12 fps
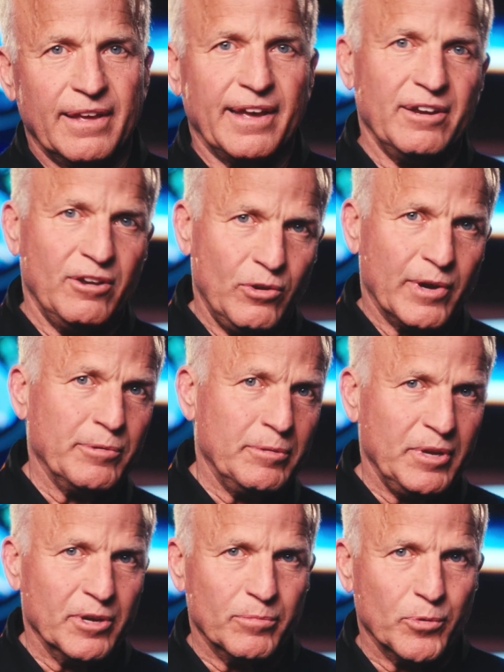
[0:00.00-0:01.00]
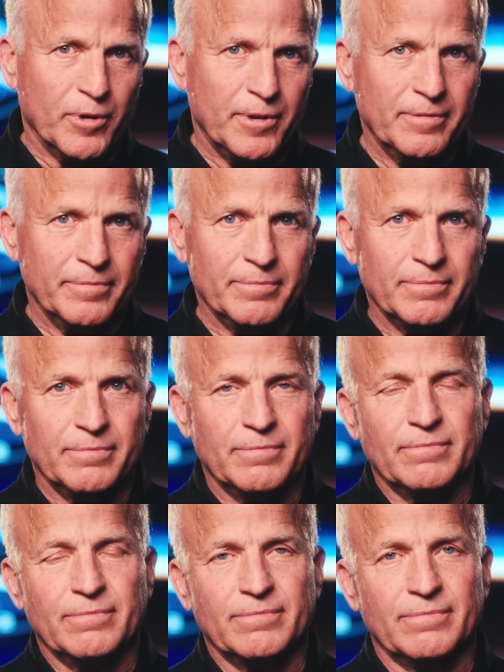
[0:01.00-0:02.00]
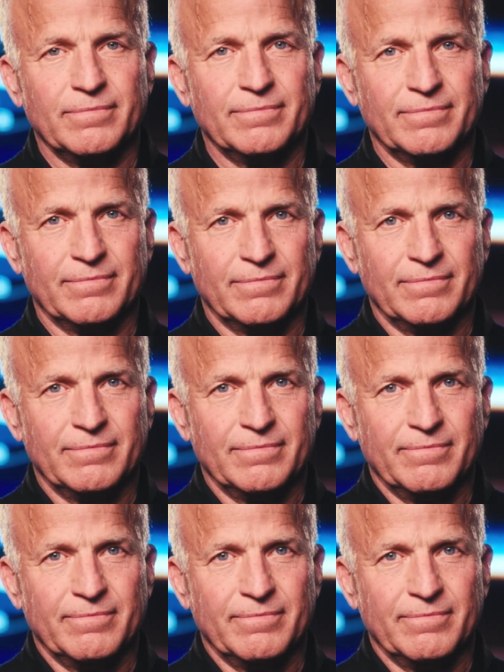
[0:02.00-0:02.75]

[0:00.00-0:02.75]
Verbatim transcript: I knew I would be on board. He's on a mission to